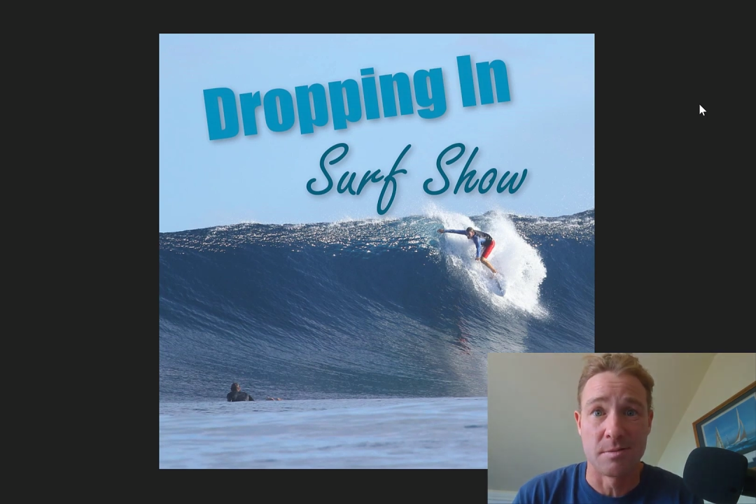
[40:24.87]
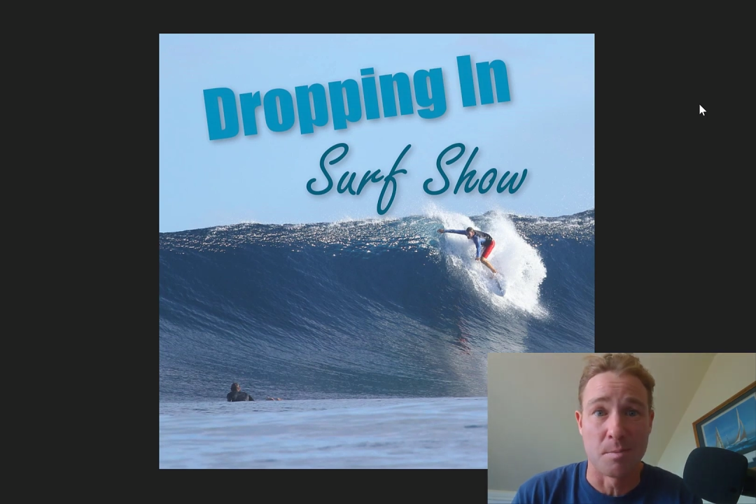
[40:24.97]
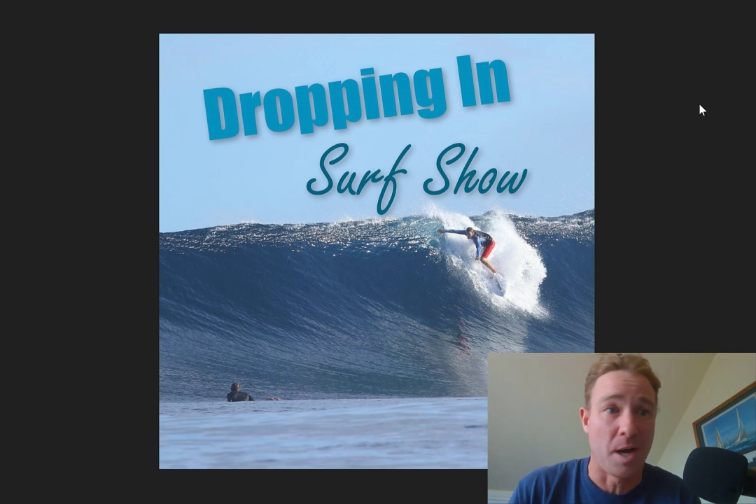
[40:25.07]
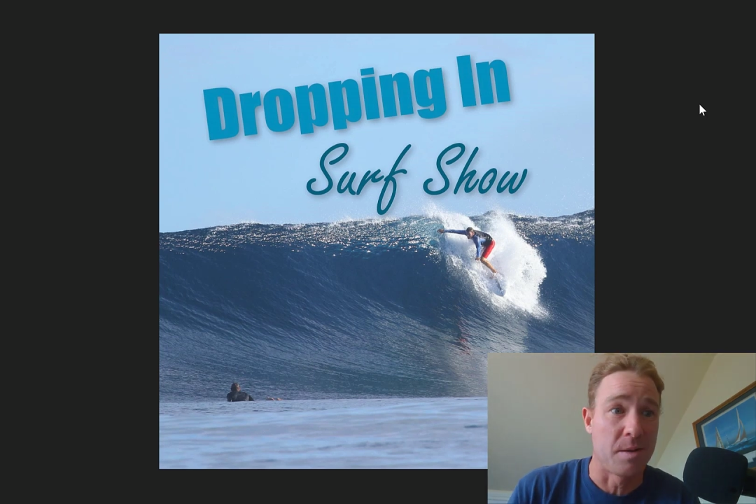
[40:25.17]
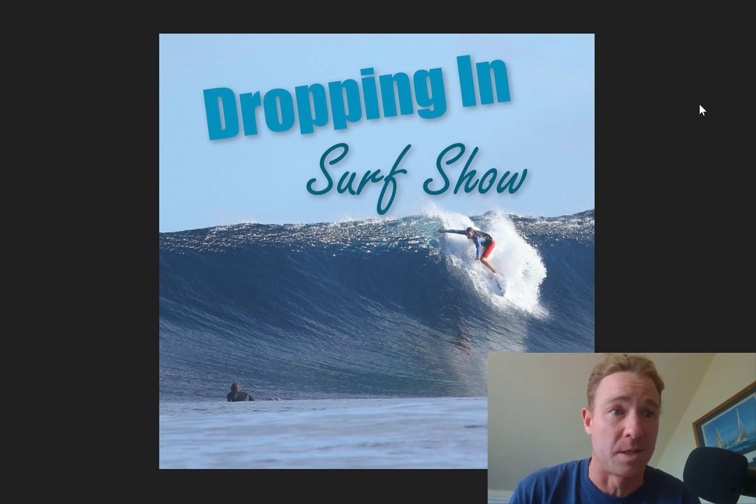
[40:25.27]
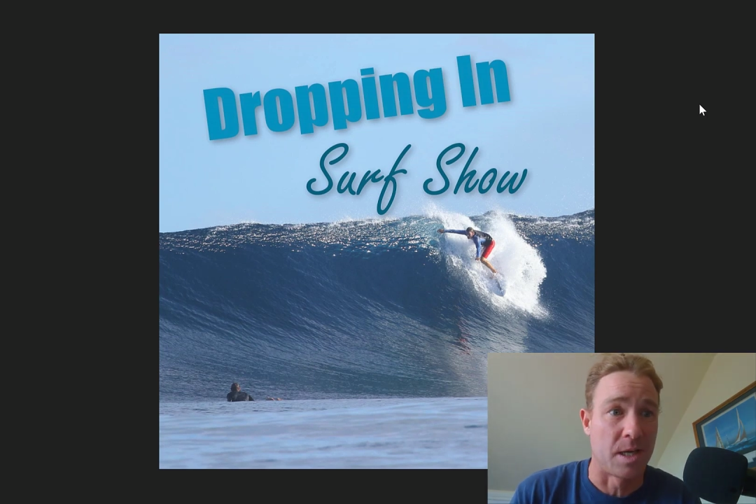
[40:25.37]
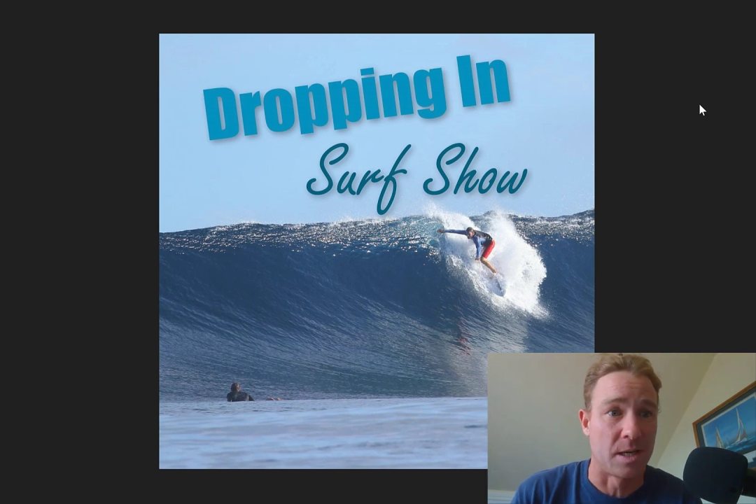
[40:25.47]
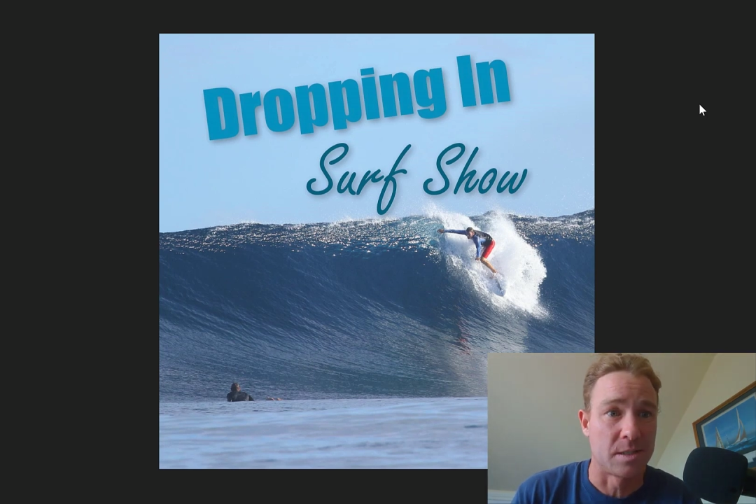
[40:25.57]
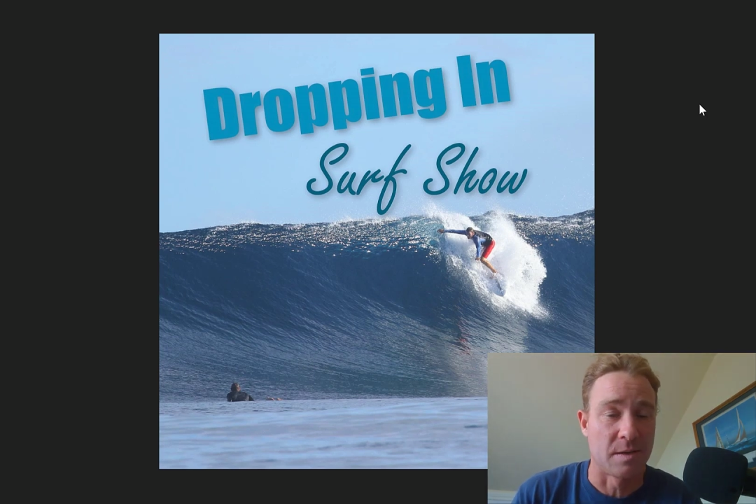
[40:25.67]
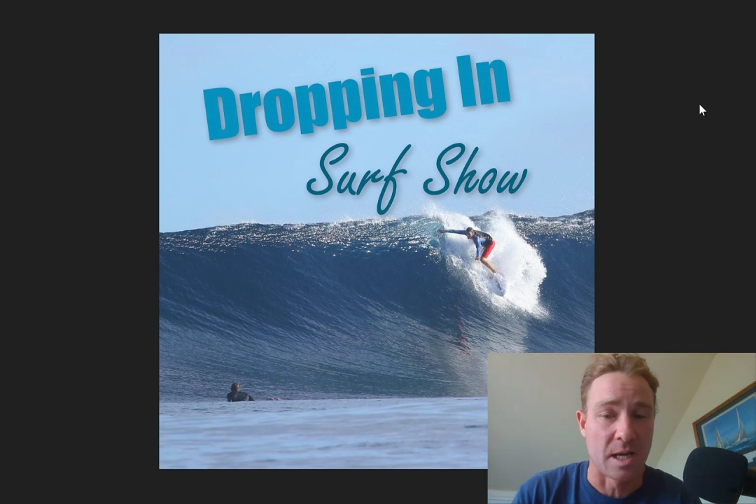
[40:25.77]
the body
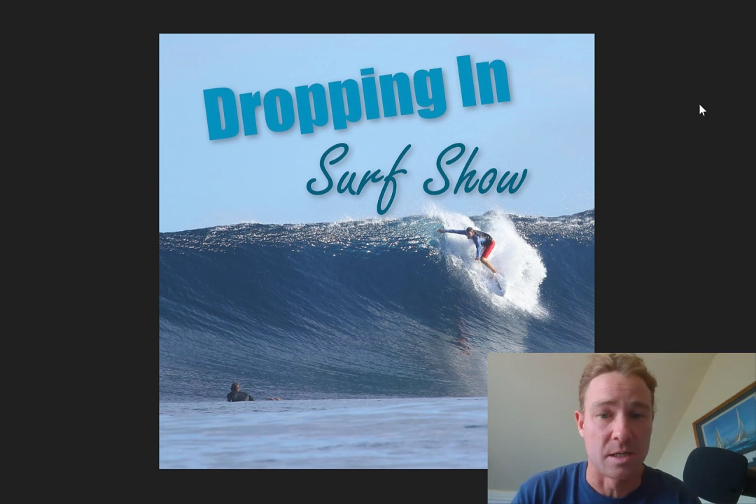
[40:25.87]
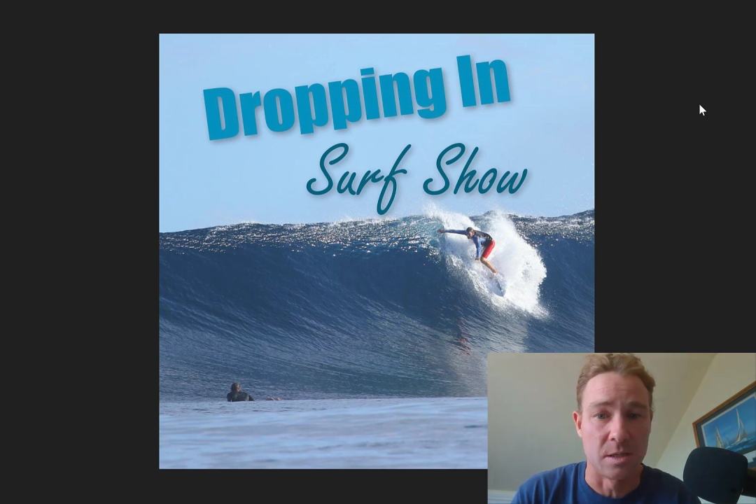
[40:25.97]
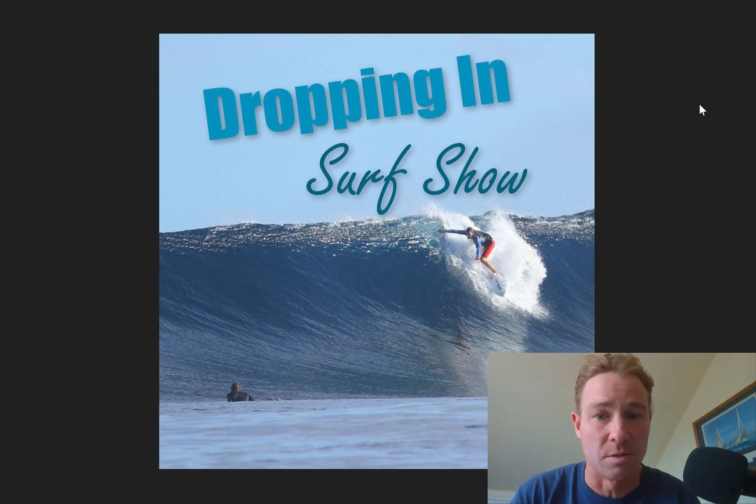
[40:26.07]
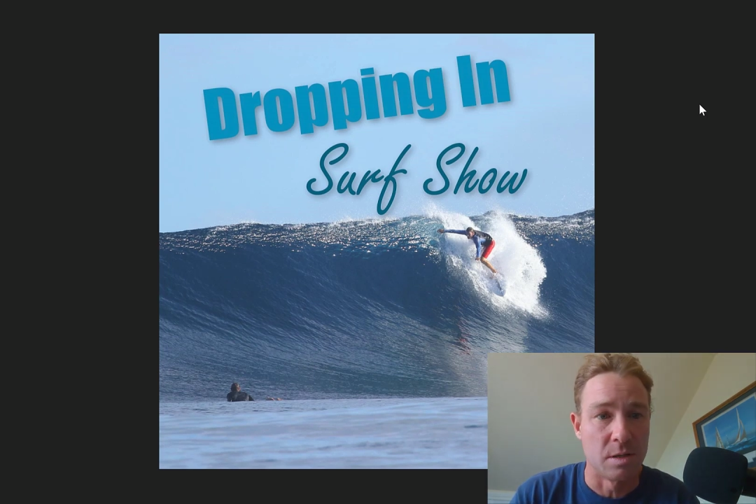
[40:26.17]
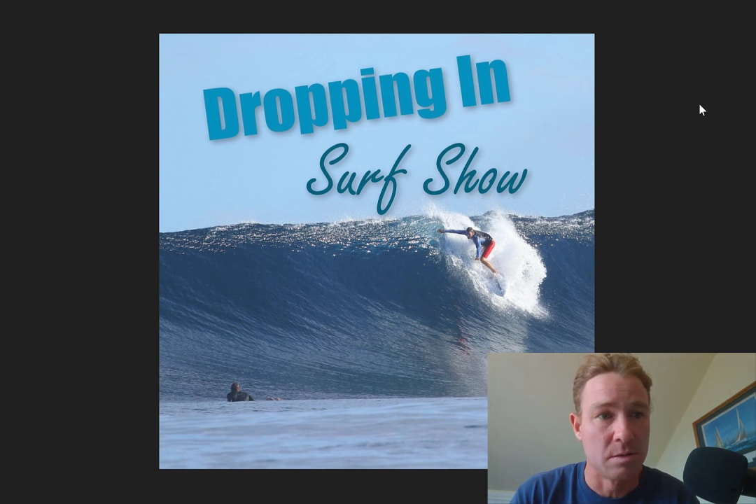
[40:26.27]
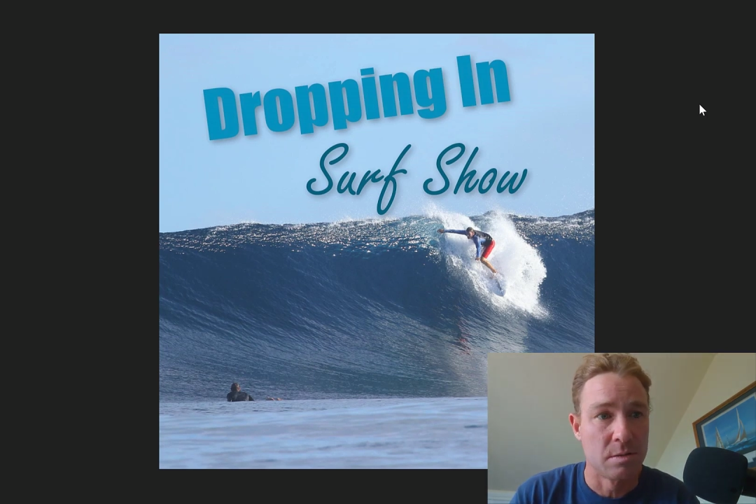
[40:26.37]
mechanics of how to do it,